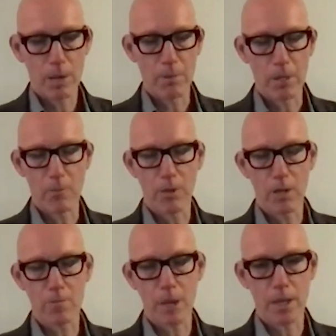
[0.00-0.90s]
public
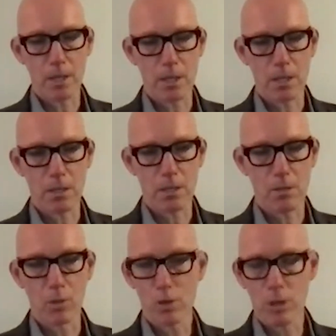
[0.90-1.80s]
affairs magazines,
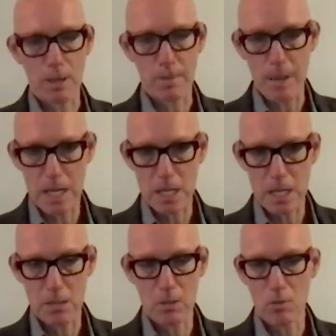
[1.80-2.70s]
of which there are many
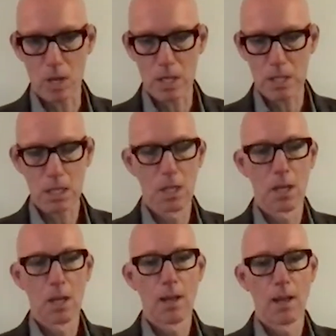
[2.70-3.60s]
in the US.
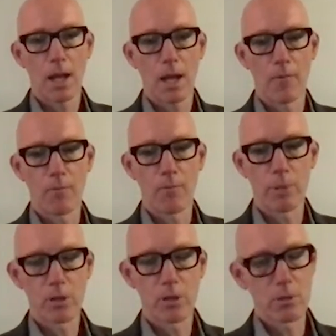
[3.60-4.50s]
Um,
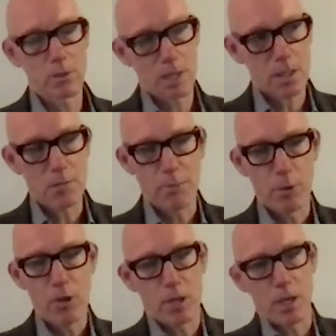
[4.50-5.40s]
because that does
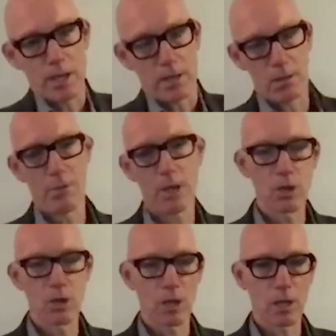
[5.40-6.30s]
percolate
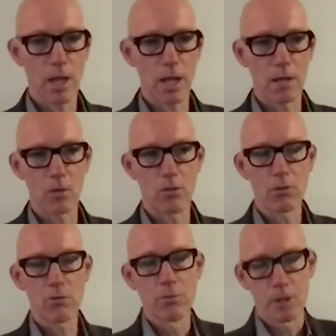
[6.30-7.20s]
eventually and
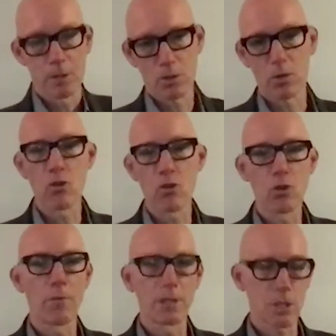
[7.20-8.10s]
contributes to a new
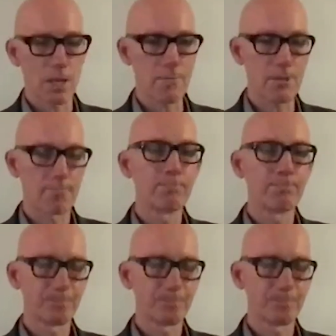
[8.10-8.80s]
common sense.